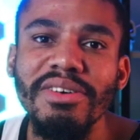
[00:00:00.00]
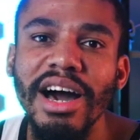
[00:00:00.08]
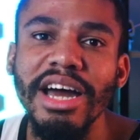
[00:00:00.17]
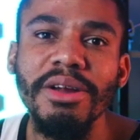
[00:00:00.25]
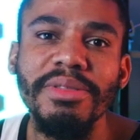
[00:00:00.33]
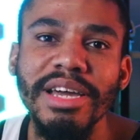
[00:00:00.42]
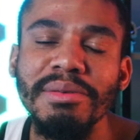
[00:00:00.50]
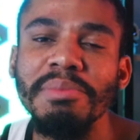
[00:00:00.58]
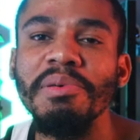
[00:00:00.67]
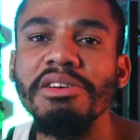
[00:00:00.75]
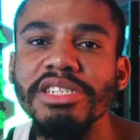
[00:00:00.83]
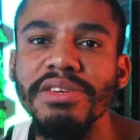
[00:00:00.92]
I don't think I'm the
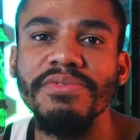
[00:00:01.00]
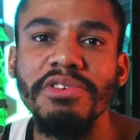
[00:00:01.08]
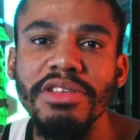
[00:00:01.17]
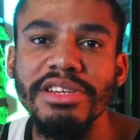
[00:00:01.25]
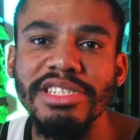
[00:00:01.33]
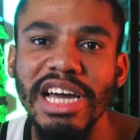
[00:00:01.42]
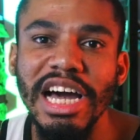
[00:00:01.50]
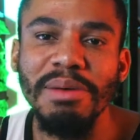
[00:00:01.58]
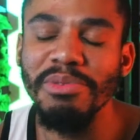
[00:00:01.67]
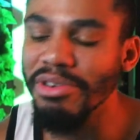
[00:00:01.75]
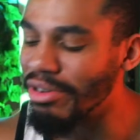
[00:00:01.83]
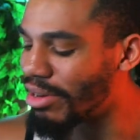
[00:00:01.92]
person for the
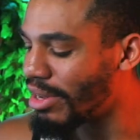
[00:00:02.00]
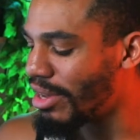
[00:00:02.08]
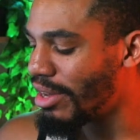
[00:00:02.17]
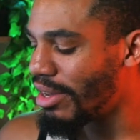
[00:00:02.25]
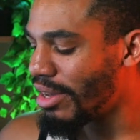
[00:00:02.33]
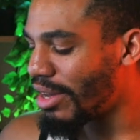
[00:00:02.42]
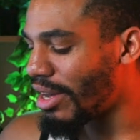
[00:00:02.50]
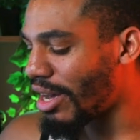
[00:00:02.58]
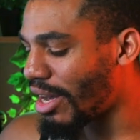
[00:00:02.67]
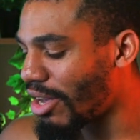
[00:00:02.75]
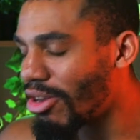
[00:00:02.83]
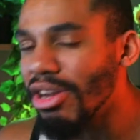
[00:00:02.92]
job, or
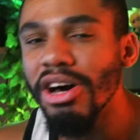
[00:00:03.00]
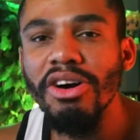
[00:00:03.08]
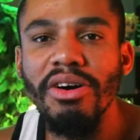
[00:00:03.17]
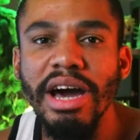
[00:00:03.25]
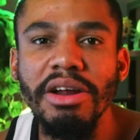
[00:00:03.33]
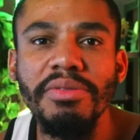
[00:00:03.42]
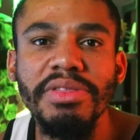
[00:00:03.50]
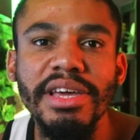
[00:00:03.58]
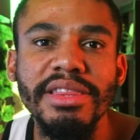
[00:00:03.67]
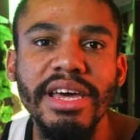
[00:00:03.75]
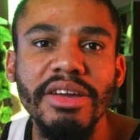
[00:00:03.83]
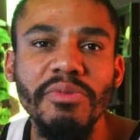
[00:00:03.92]
I don't
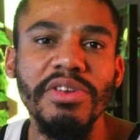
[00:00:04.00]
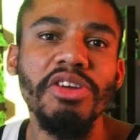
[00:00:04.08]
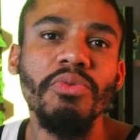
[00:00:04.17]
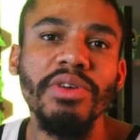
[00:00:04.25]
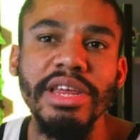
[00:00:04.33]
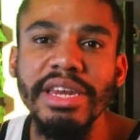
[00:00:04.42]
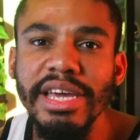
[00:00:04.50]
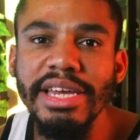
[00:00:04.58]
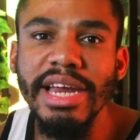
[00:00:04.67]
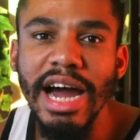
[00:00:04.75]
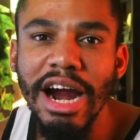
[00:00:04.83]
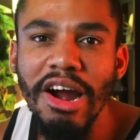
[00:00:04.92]
think that you really
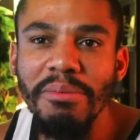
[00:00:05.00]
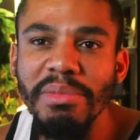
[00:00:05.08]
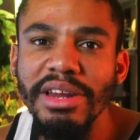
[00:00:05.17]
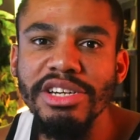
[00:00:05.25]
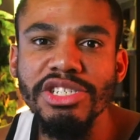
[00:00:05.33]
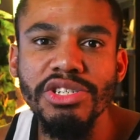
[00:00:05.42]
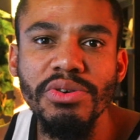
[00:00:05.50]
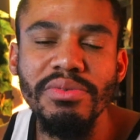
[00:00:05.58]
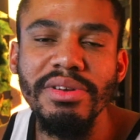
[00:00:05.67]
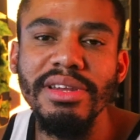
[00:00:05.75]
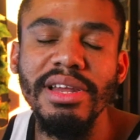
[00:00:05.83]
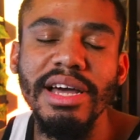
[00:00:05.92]
need to hire me to
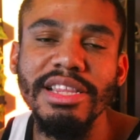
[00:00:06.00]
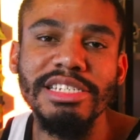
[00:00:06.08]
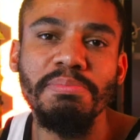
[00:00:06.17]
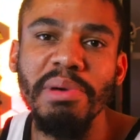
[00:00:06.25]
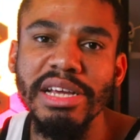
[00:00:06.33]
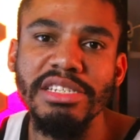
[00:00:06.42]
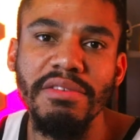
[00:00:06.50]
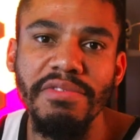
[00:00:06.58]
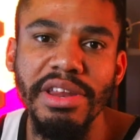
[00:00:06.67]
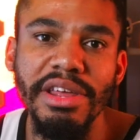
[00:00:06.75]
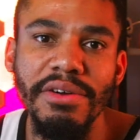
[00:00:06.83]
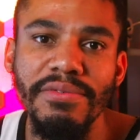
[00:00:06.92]
shoot like this basic
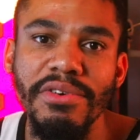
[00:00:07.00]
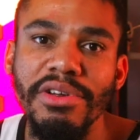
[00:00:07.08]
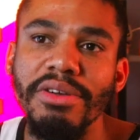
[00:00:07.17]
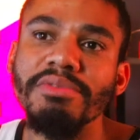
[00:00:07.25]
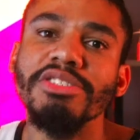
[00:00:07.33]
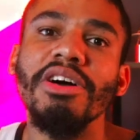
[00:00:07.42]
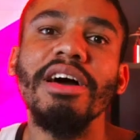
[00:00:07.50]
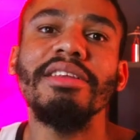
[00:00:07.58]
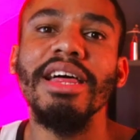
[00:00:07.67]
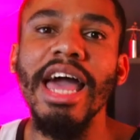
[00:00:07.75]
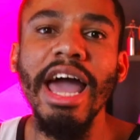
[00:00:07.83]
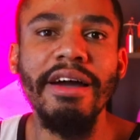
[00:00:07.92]
video for you. So
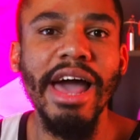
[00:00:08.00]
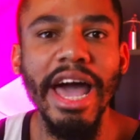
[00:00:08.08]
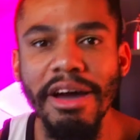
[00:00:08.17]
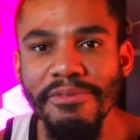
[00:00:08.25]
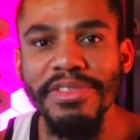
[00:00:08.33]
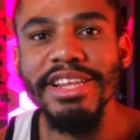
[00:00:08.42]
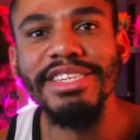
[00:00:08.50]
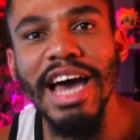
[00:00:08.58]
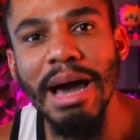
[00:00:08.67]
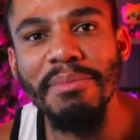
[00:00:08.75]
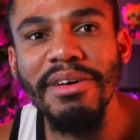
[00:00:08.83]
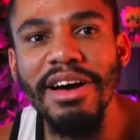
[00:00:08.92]
half of the
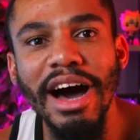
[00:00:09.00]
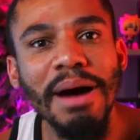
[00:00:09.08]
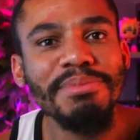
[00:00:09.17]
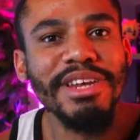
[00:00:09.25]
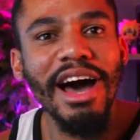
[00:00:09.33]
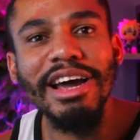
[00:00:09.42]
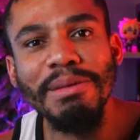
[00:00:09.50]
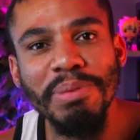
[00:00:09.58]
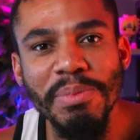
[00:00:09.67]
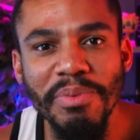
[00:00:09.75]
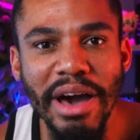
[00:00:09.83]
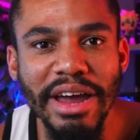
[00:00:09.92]
time, I'm talking
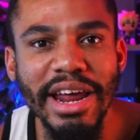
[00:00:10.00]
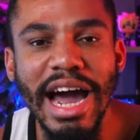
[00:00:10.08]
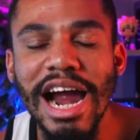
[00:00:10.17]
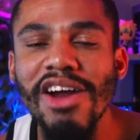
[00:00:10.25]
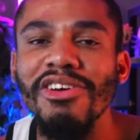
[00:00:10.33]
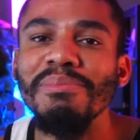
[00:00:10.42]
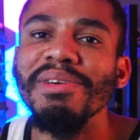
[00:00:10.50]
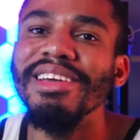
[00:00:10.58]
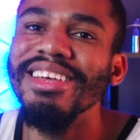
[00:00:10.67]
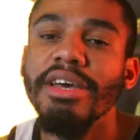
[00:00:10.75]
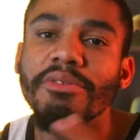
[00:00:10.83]
people out of hiring me.